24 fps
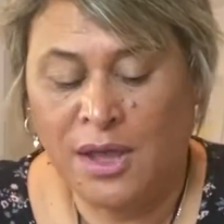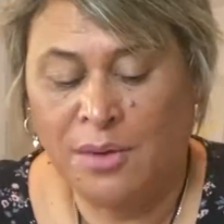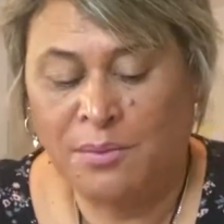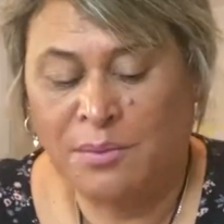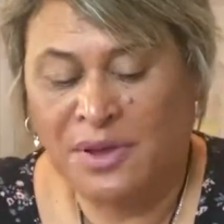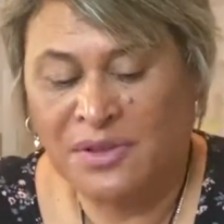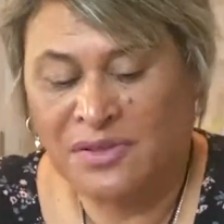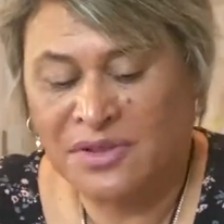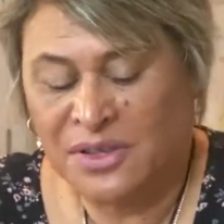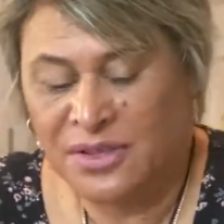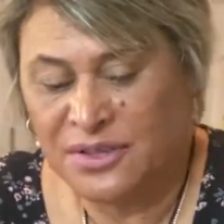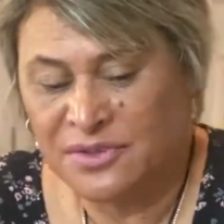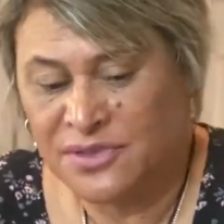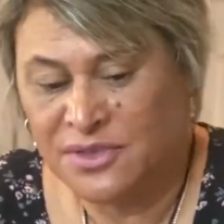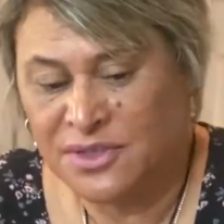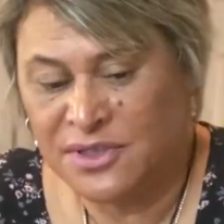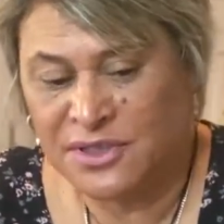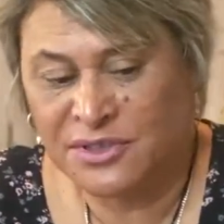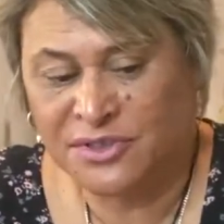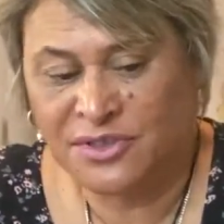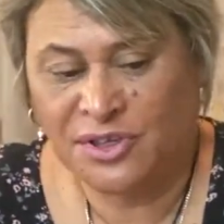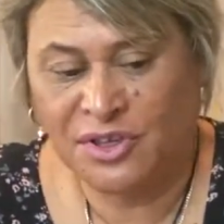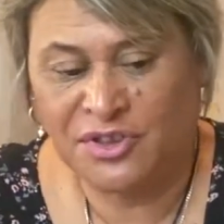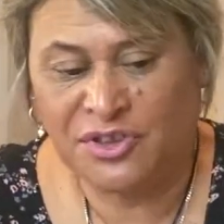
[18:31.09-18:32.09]
But
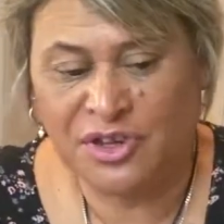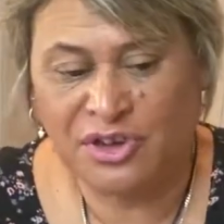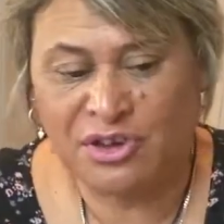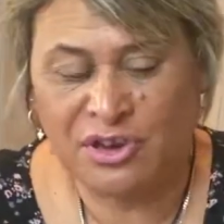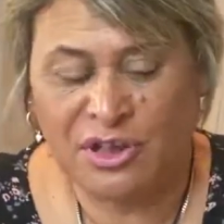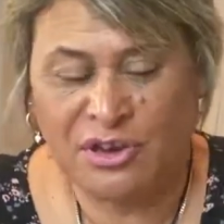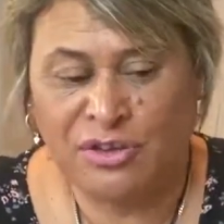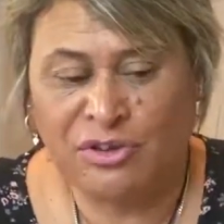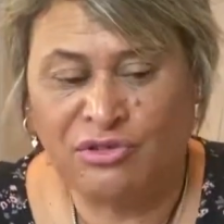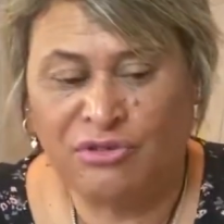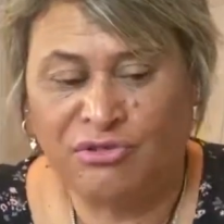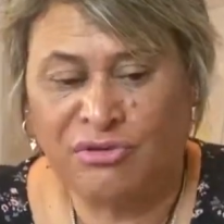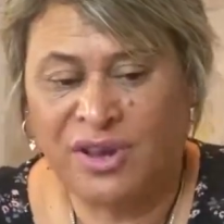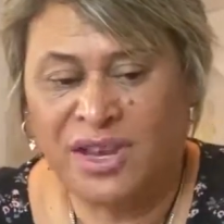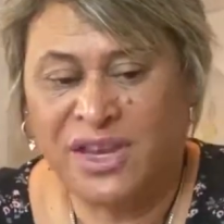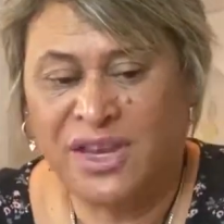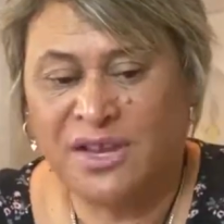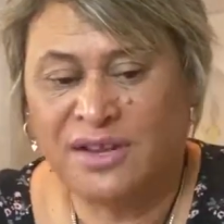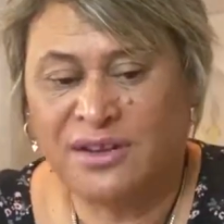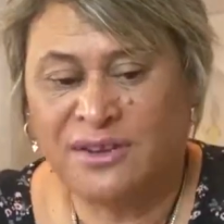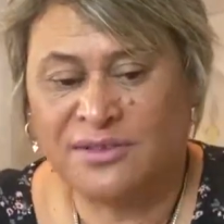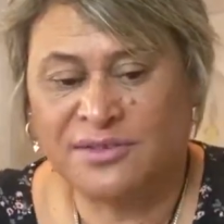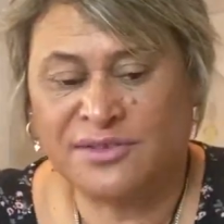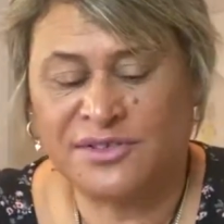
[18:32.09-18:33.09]
so the
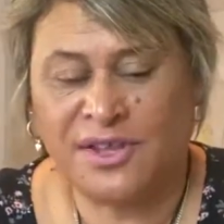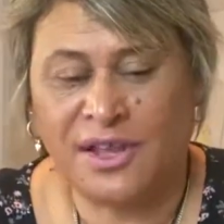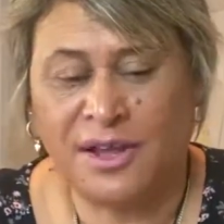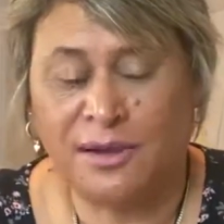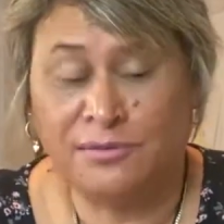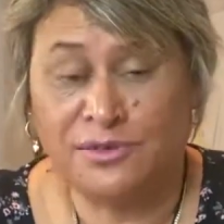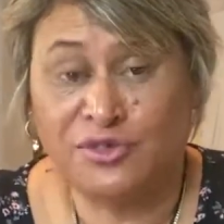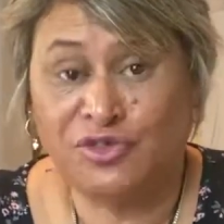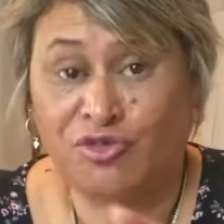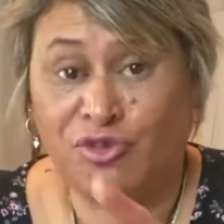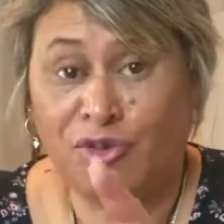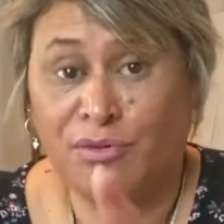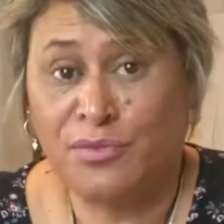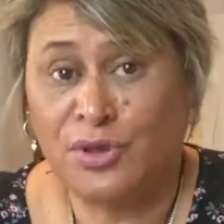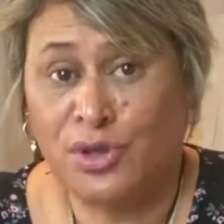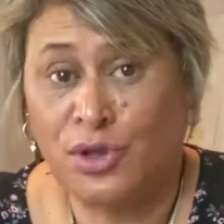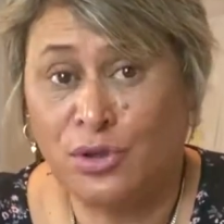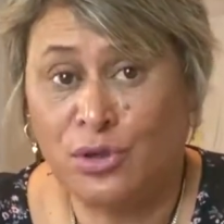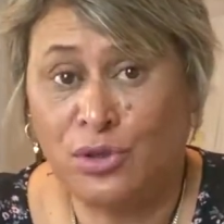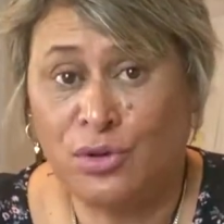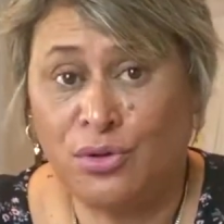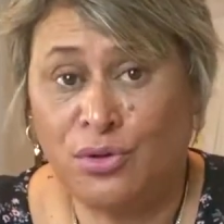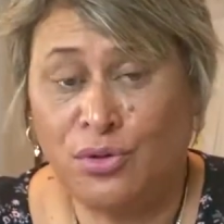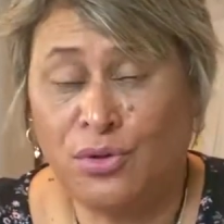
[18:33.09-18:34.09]
ingredients comes from
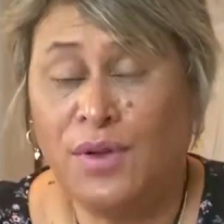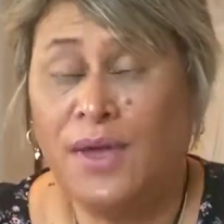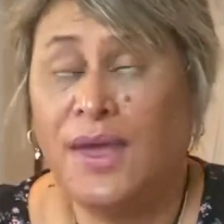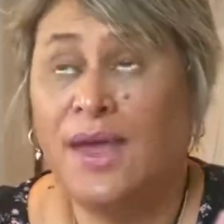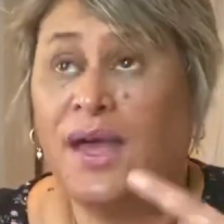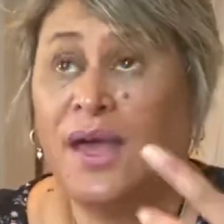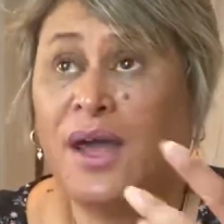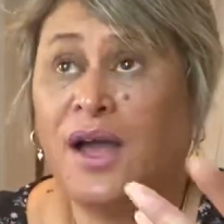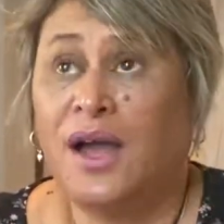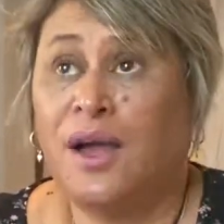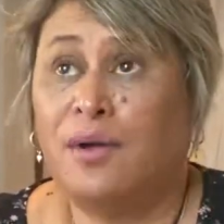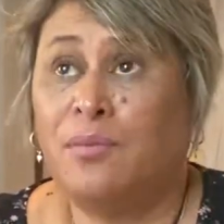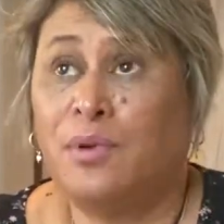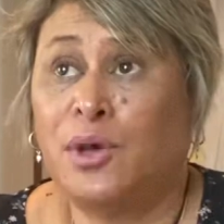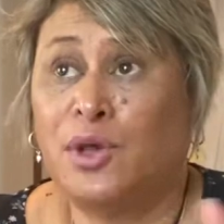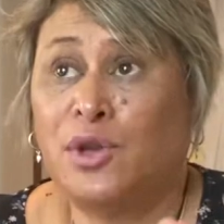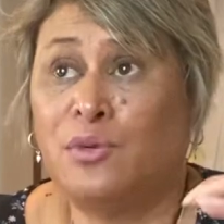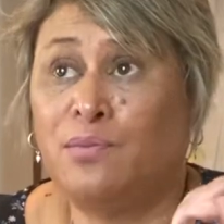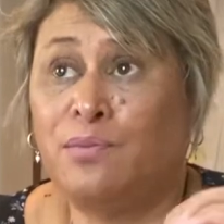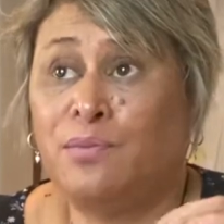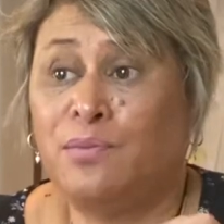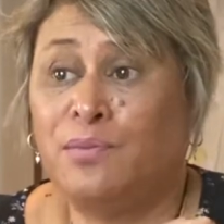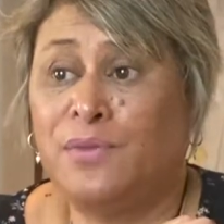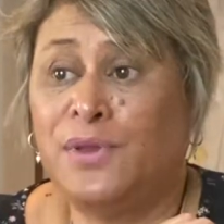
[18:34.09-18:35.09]
you,
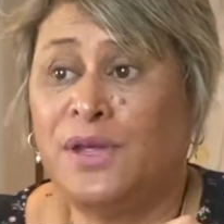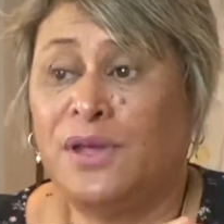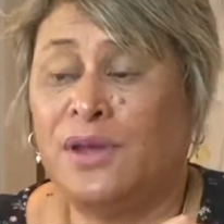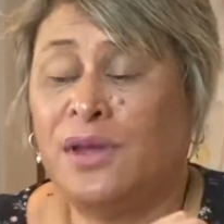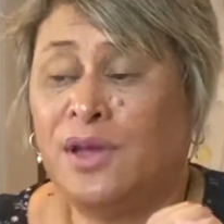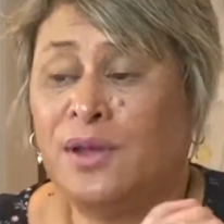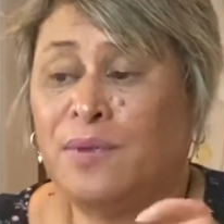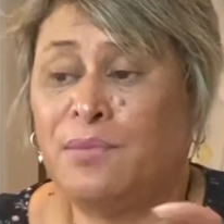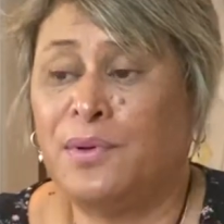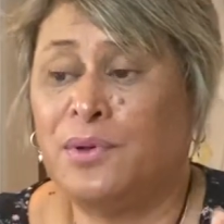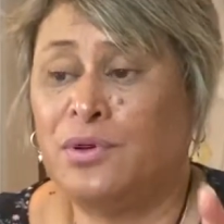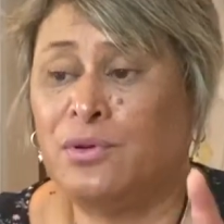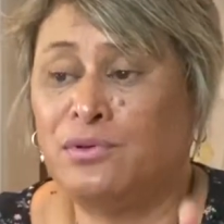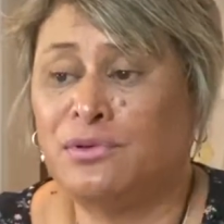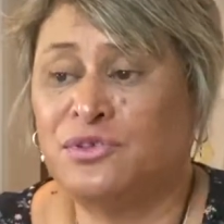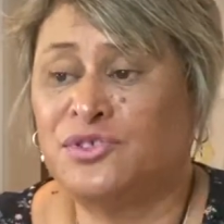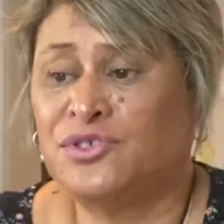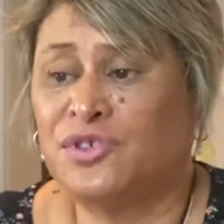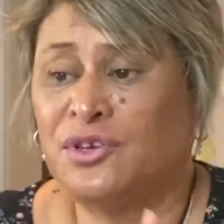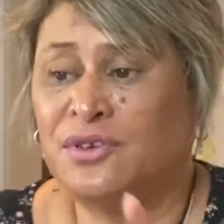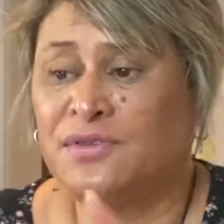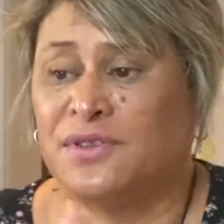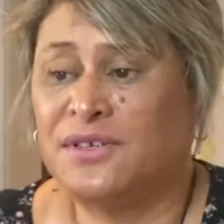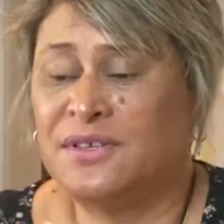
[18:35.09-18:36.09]
but
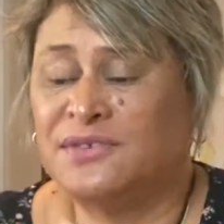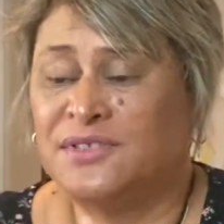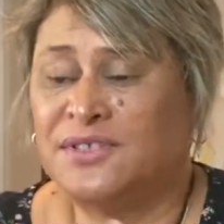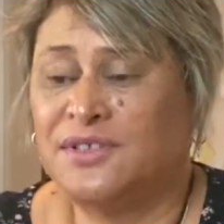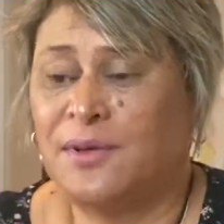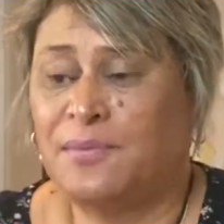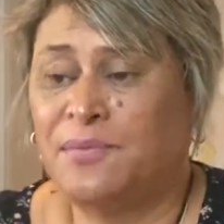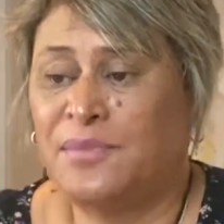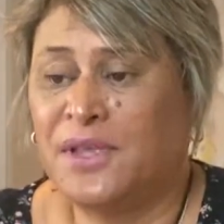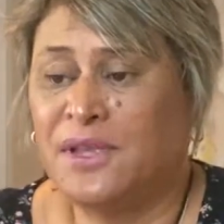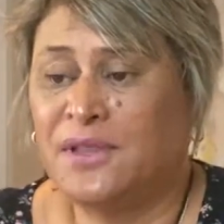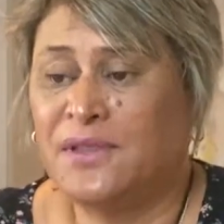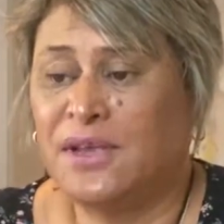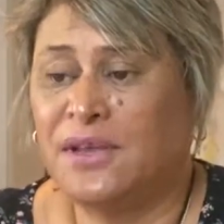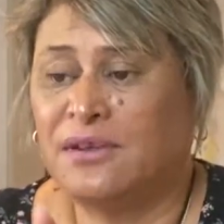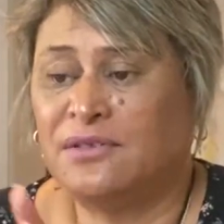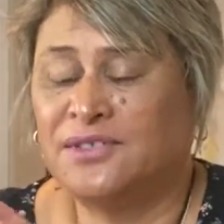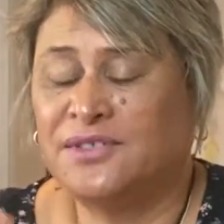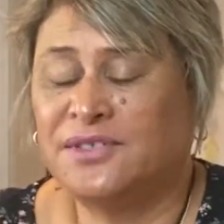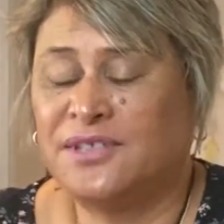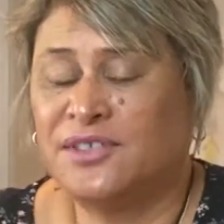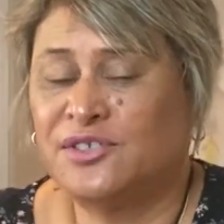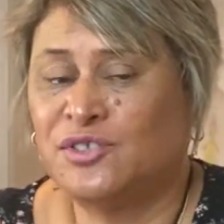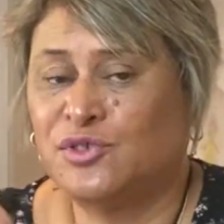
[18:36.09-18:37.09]
also there's something
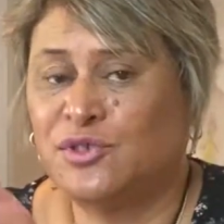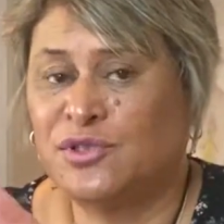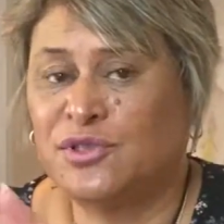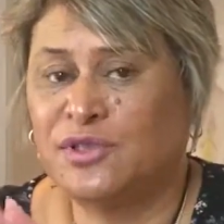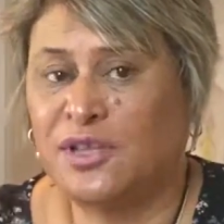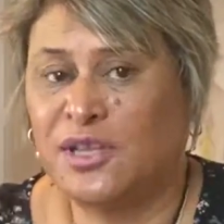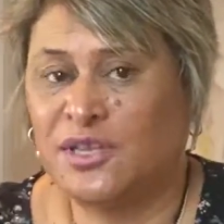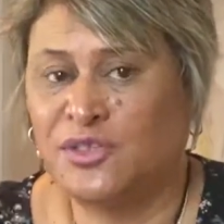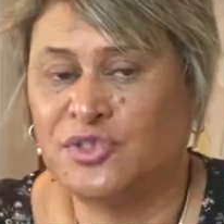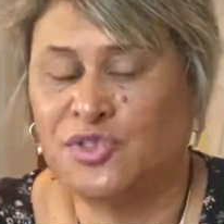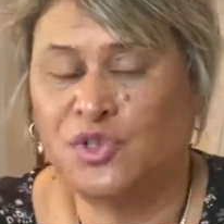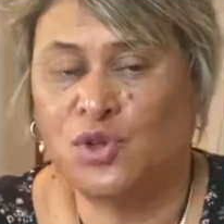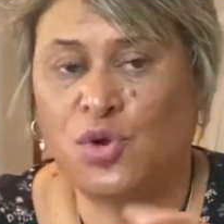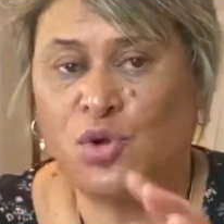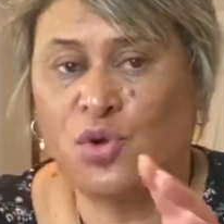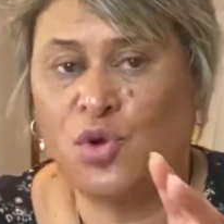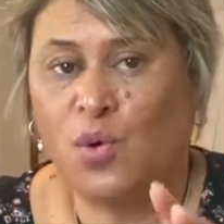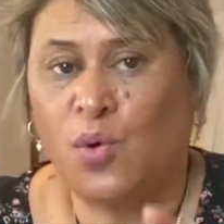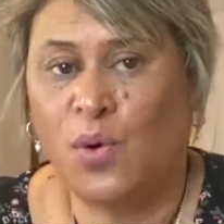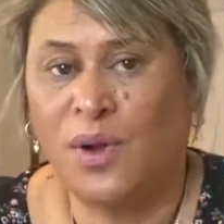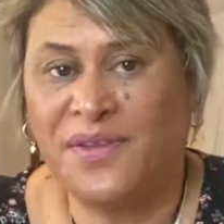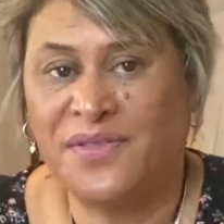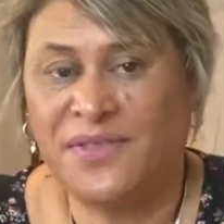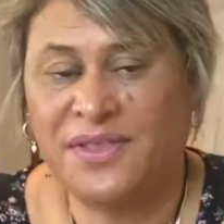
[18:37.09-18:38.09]
else that's not
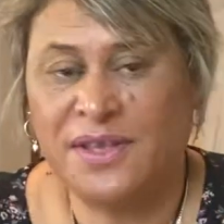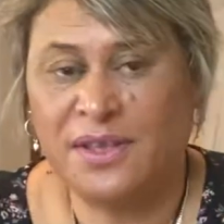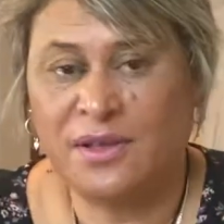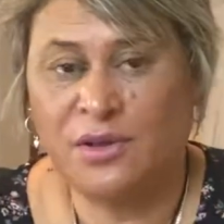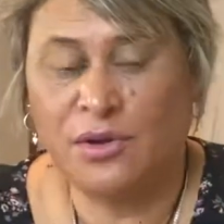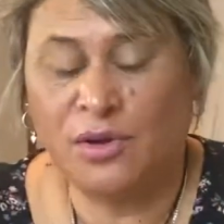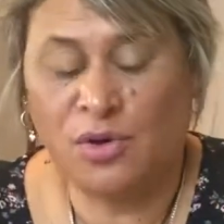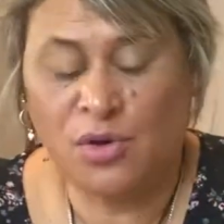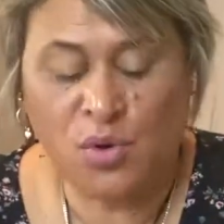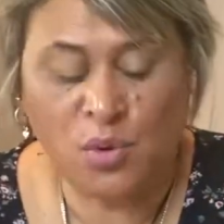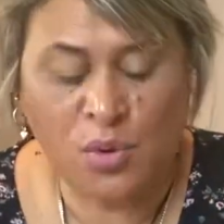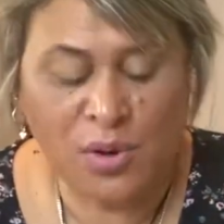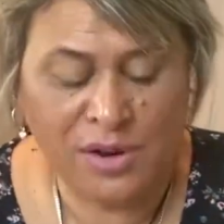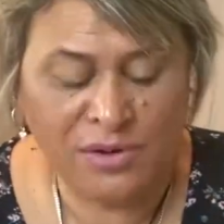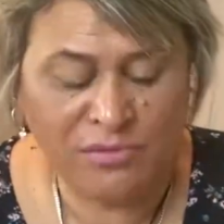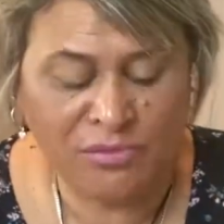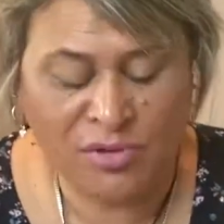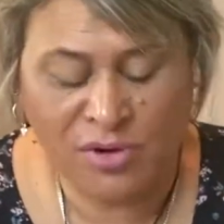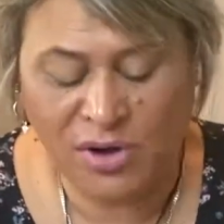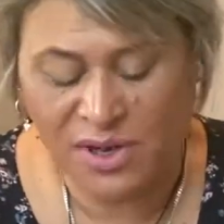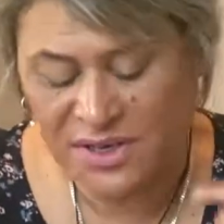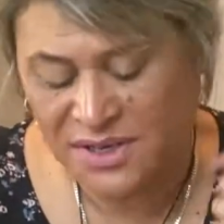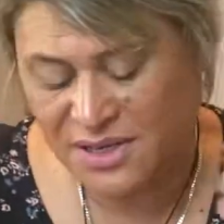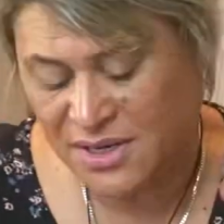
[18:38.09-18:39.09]
quite there, not quite
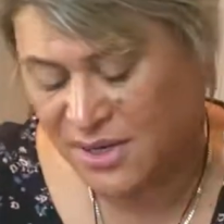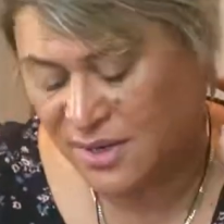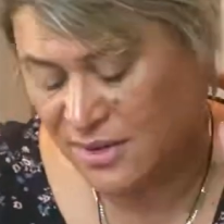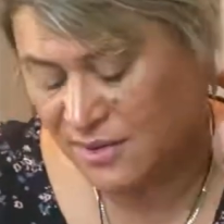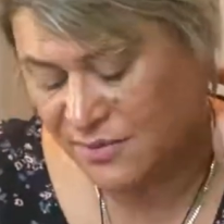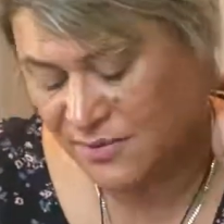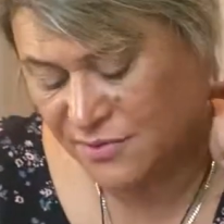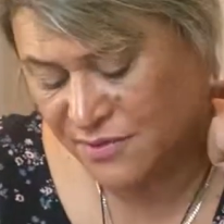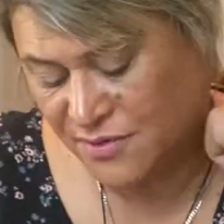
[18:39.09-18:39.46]
right yet.